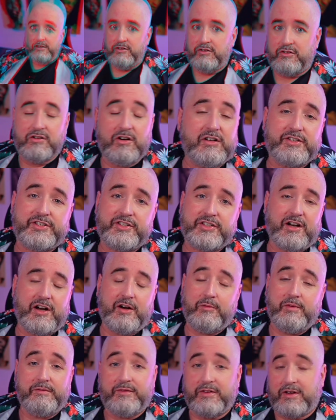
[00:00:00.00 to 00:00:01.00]
You've got to
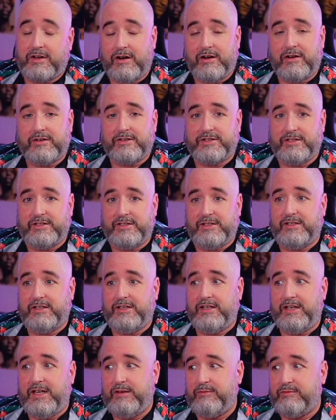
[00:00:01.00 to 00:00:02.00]
start with the casting.
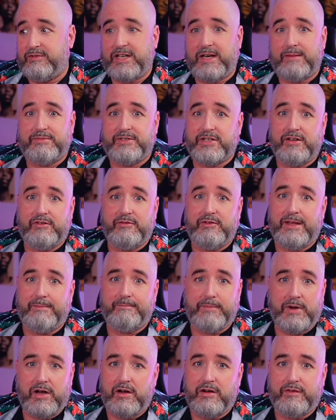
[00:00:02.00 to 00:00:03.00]
It was absolutely
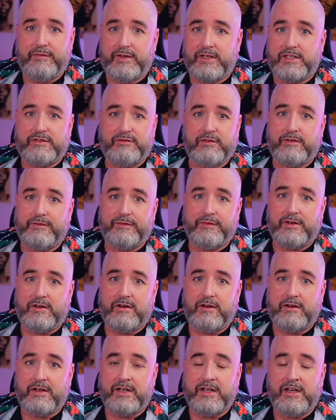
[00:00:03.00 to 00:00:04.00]
perfect for a
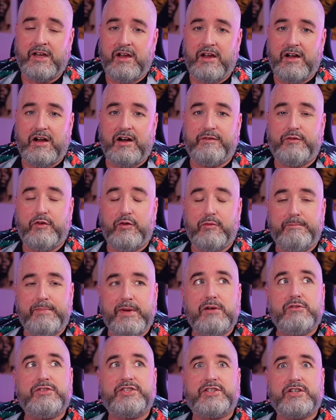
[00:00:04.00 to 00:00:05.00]
finale. I thought
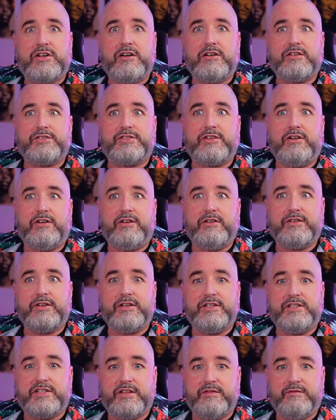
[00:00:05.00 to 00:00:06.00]
Bill Skarsgård
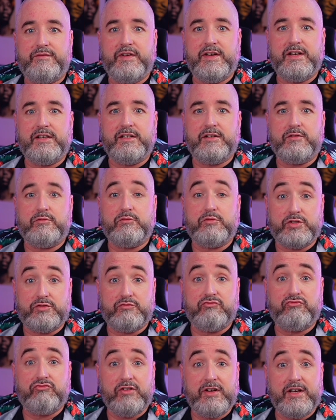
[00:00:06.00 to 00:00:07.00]
as the villain was
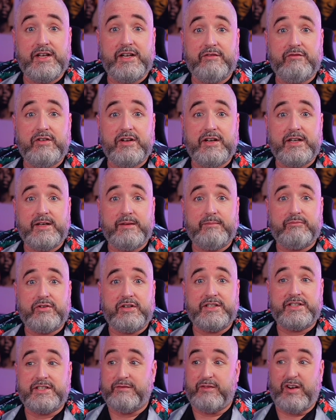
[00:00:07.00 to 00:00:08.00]
really, really
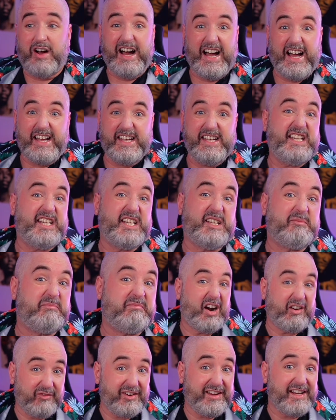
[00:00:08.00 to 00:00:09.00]
impressive. I hated him.
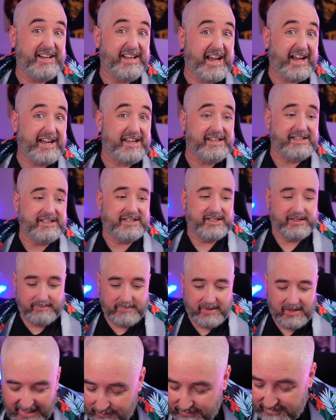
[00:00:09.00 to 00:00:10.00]
I really hated him.
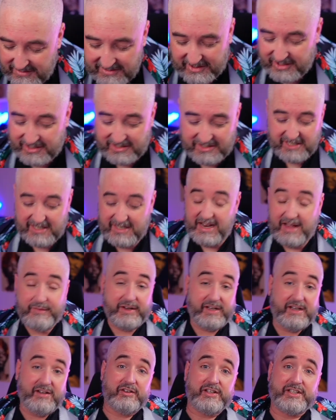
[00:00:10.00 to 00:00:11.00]
He was, just didn't have
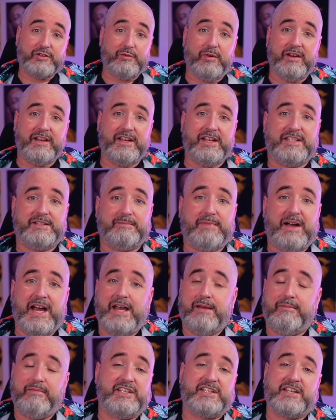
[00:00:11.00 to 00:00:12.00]
any nice qualities
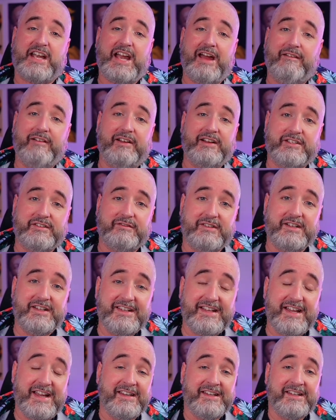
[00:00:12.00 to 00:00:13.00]
about him as a character, and at
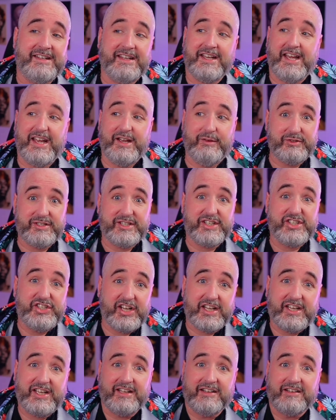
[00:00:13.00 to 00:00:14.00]
the end, he was a
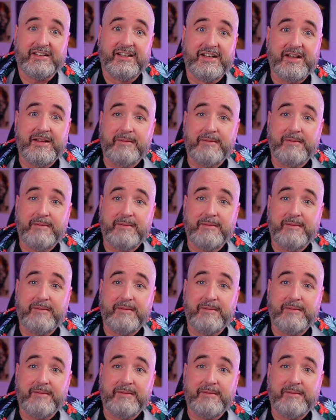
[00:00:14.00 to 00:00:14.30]
chicken.